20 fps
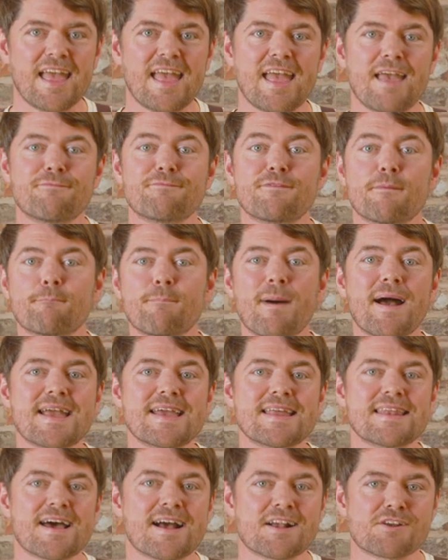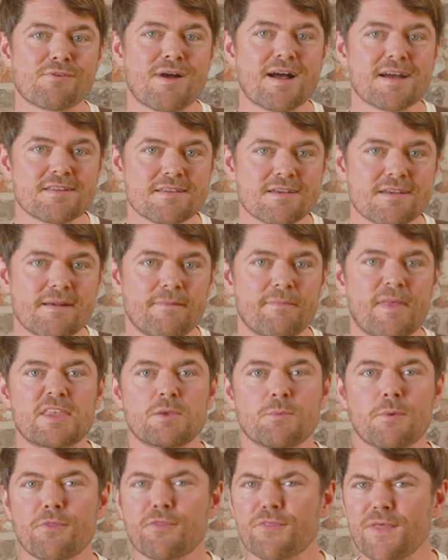If you're buying a grinder and you
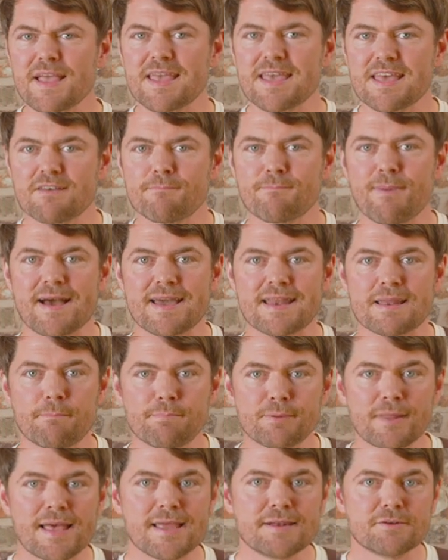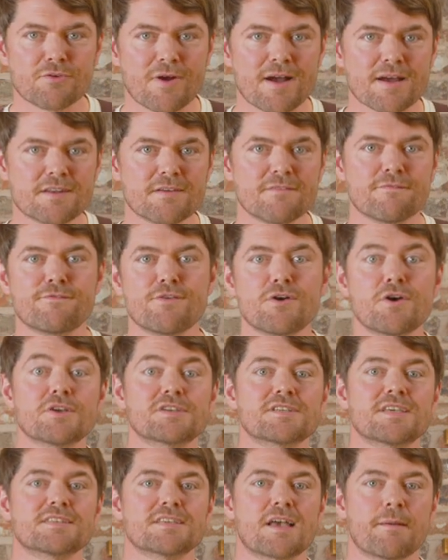were thinking of buying a blade grinder
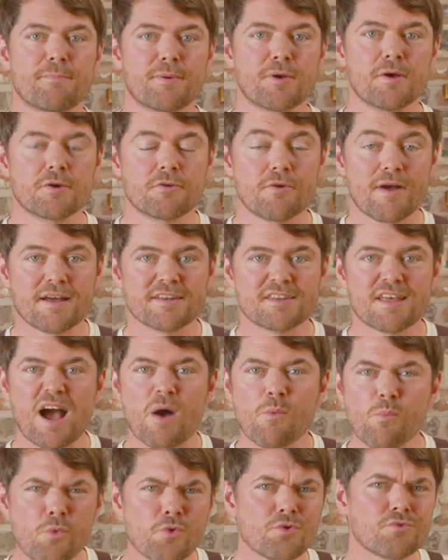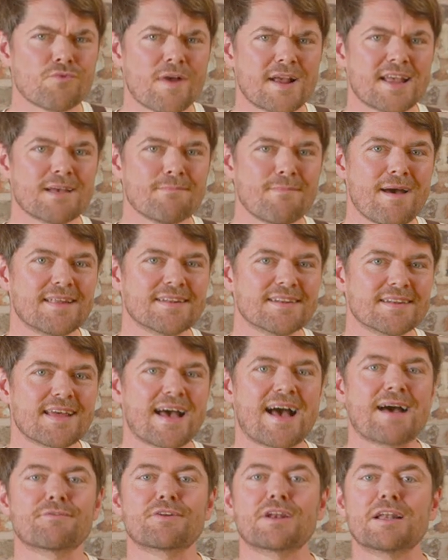versus a burr grinder, I would recommend
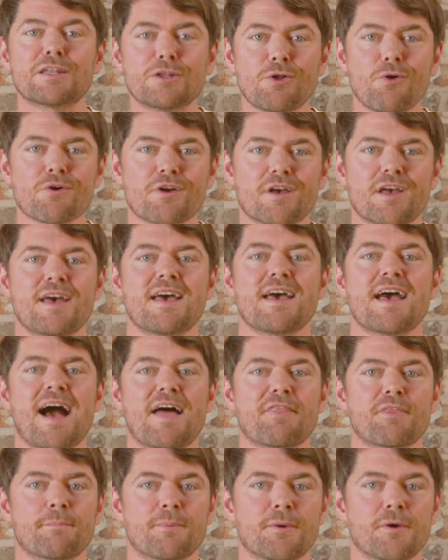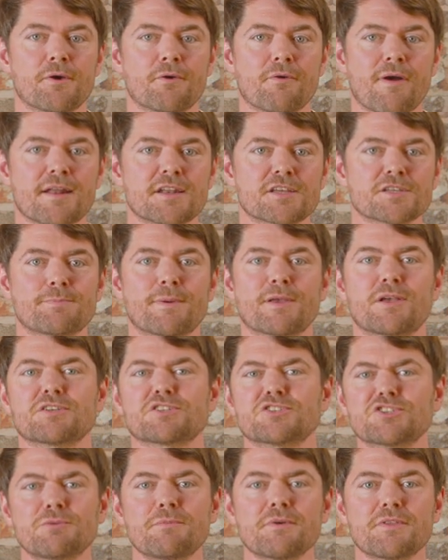having a look at the burr grinders because
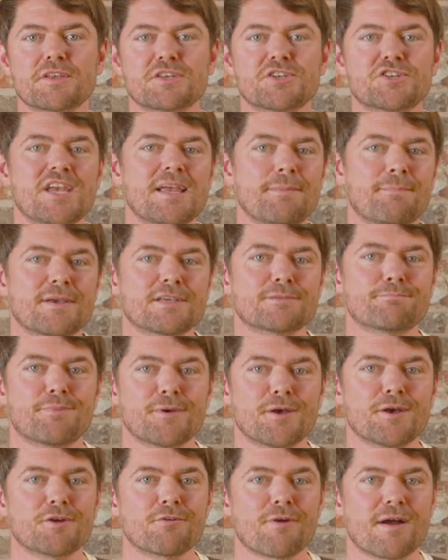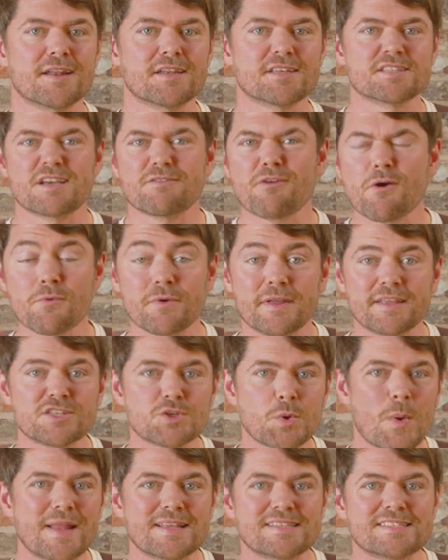some of the cheapest burr grinders are only
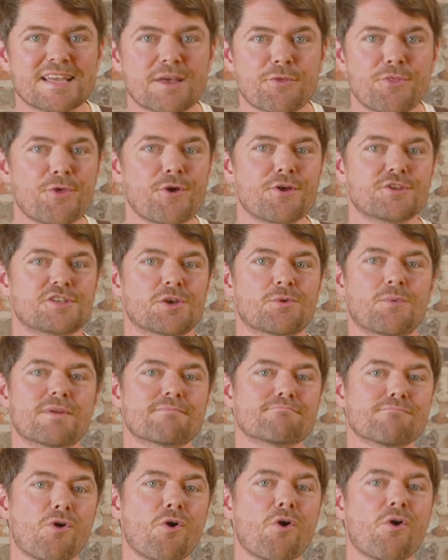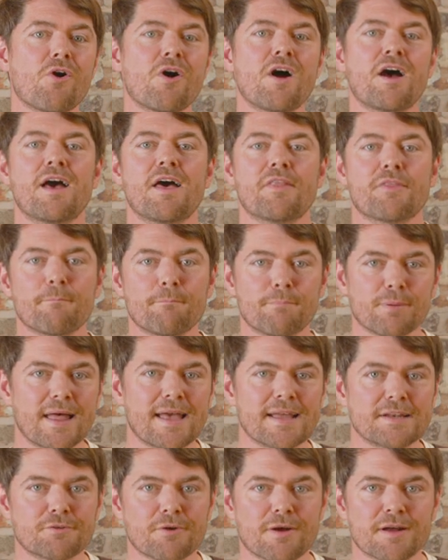20 or 30 quid more than
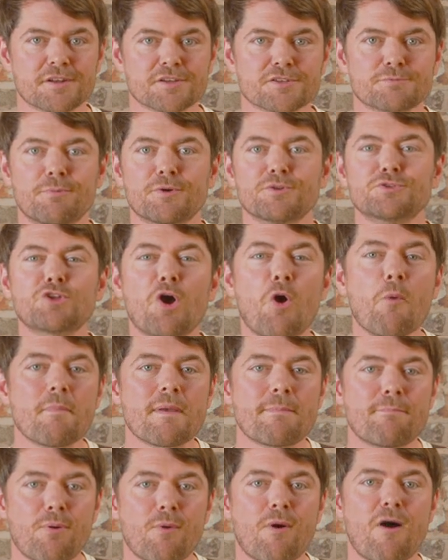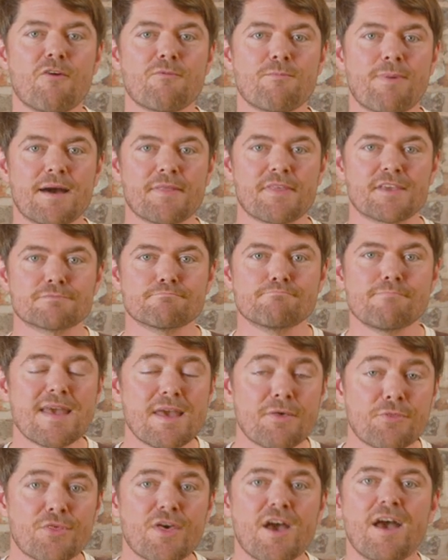blade grinders. But don't be put off by this
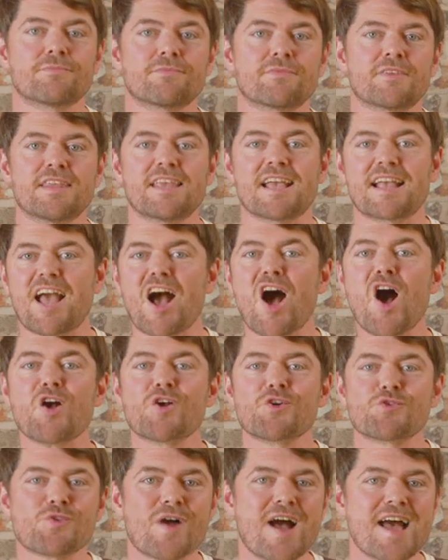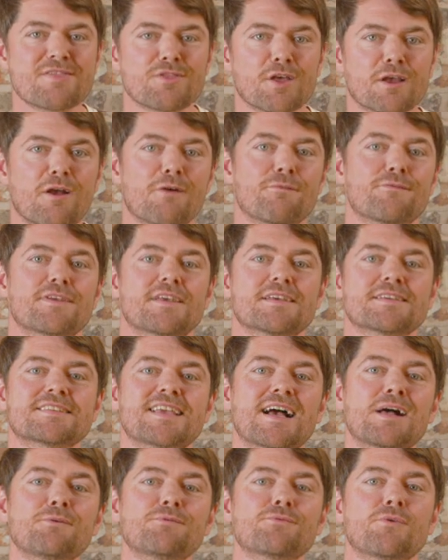myth that you can't grind the coffee
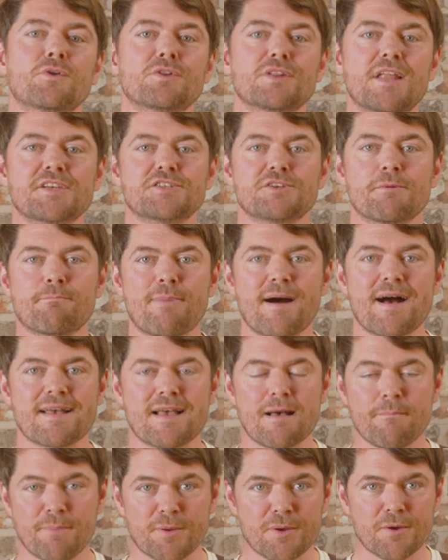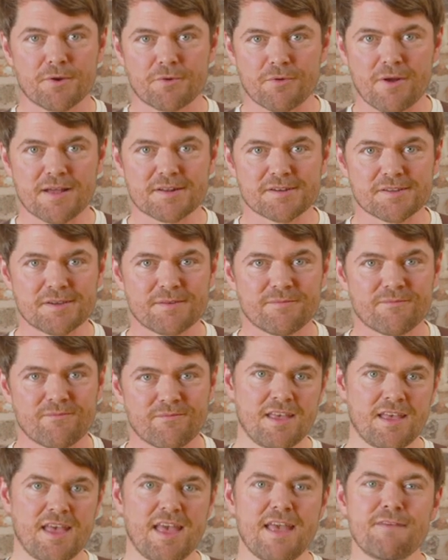yourself unless you buy a burr grinder.
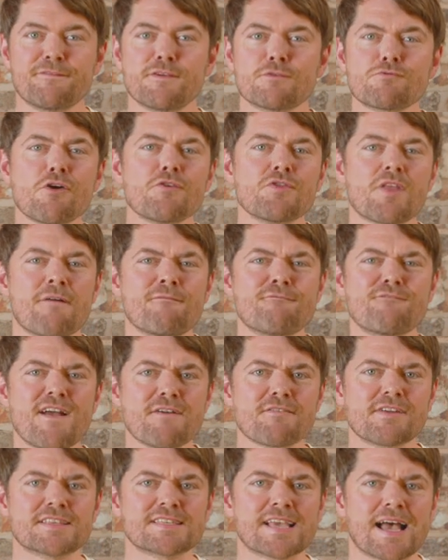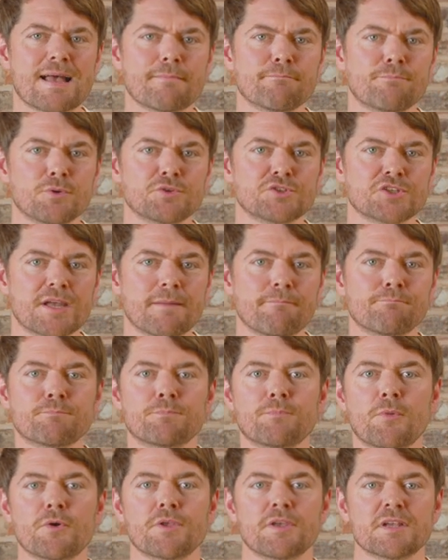If you're on a very tight budget,
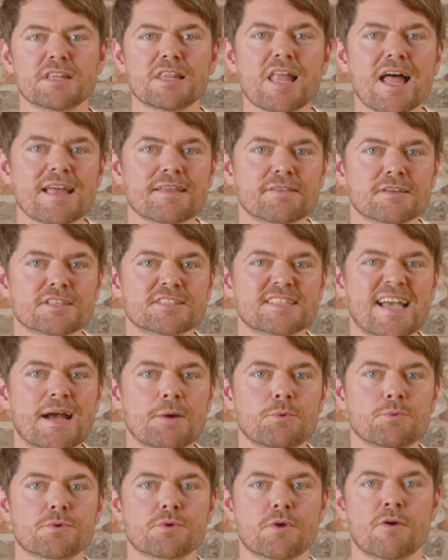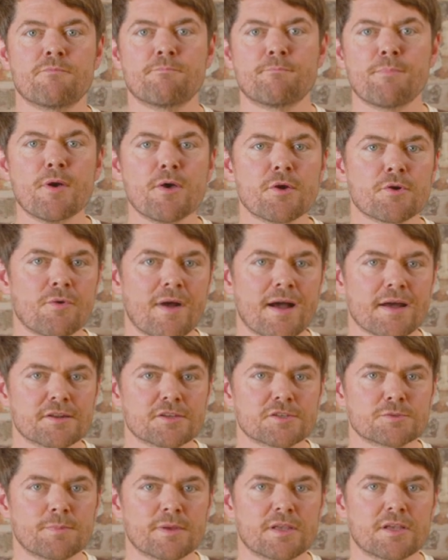but you like the sound of burr
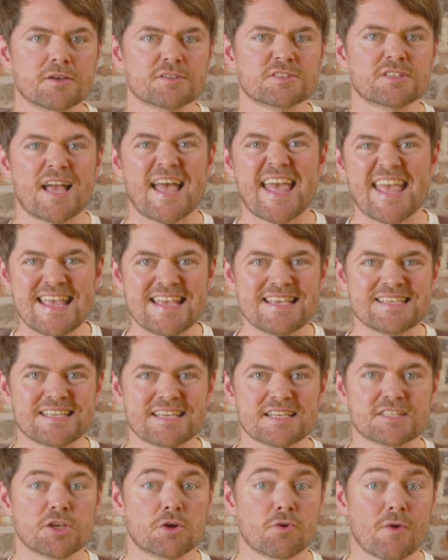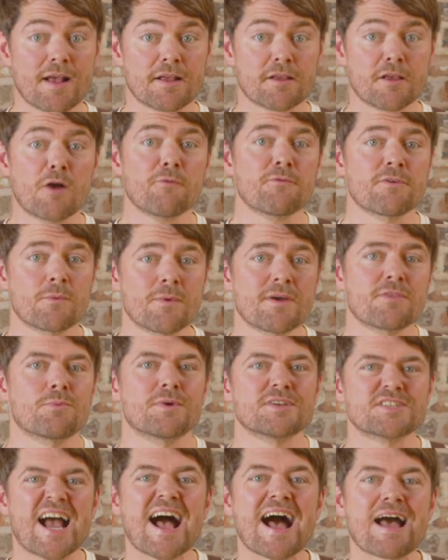grinders because they're easier to grind coffee with,
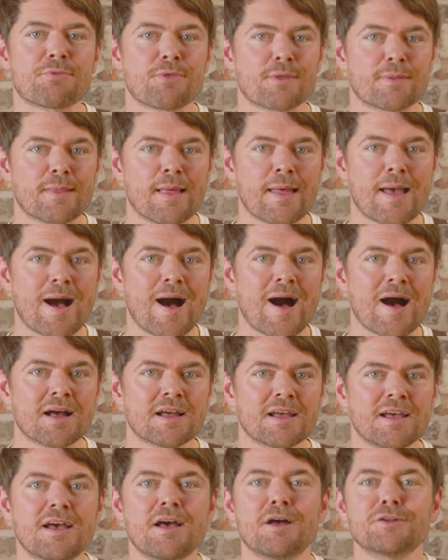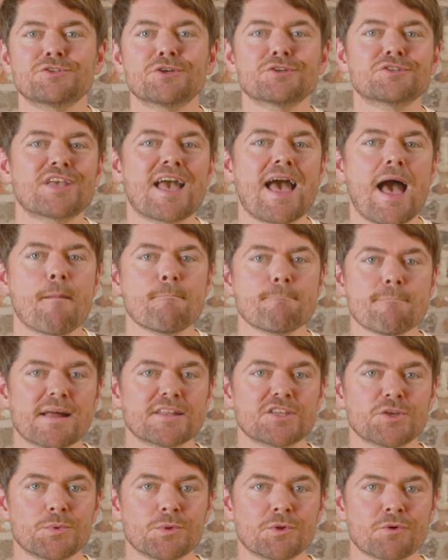which I think they are, just get a
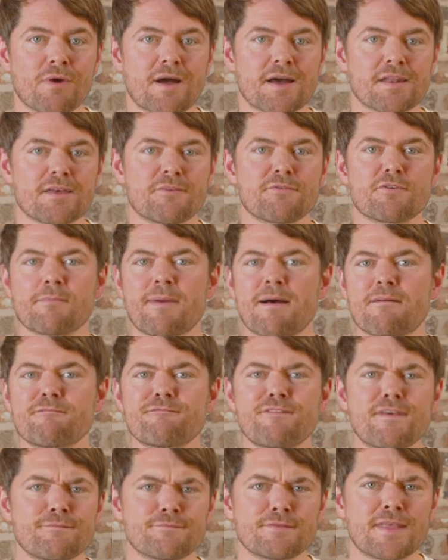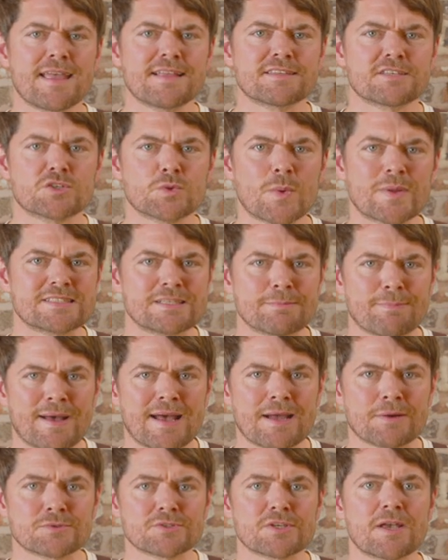manual grinder for about 15 to 20
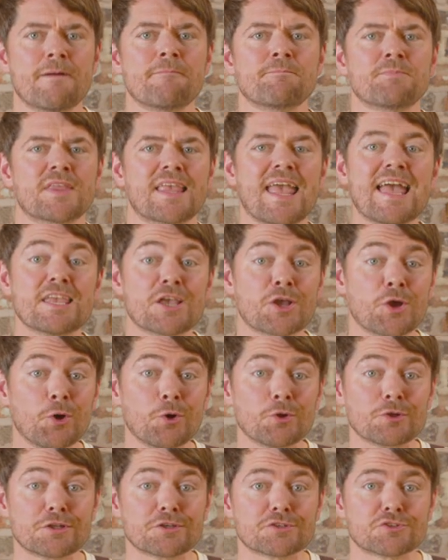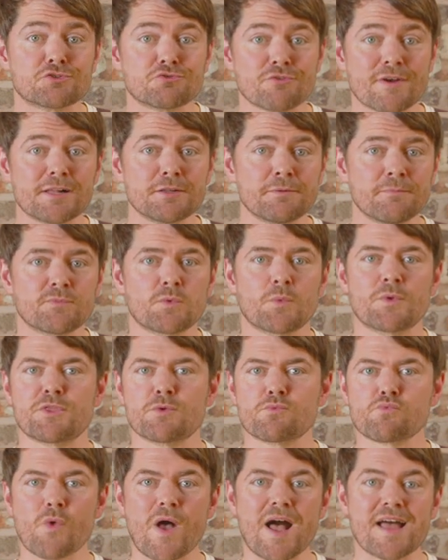pounds, get your cordless drill with the
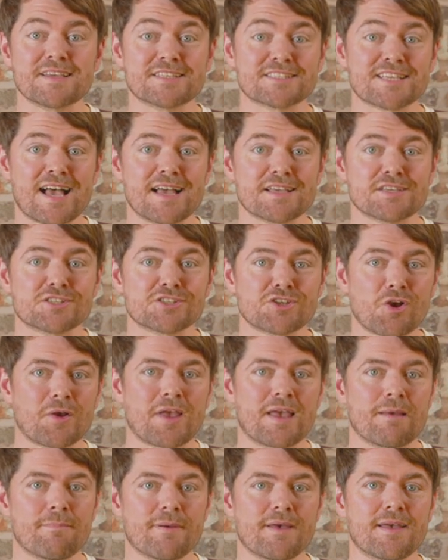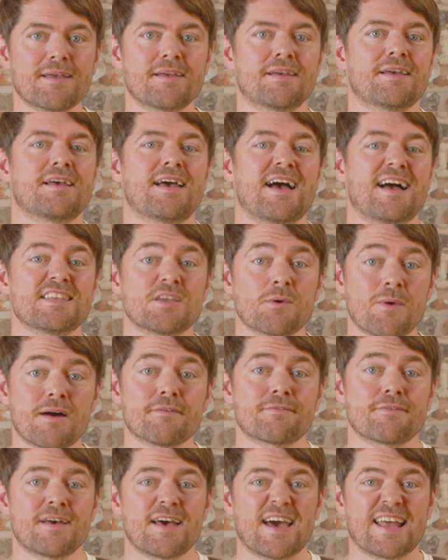right size socket bit, and you
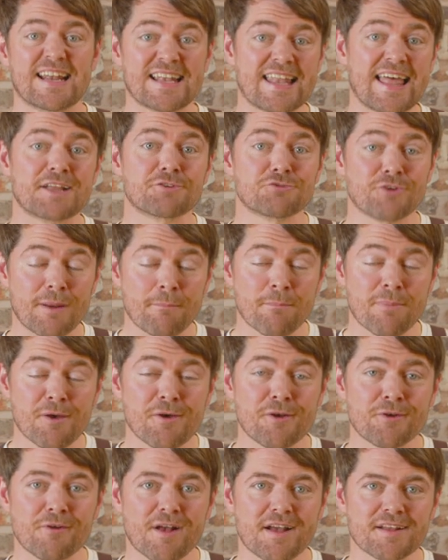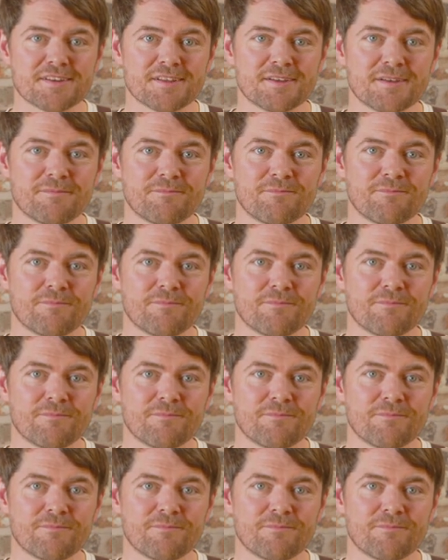have an electric burr grinder.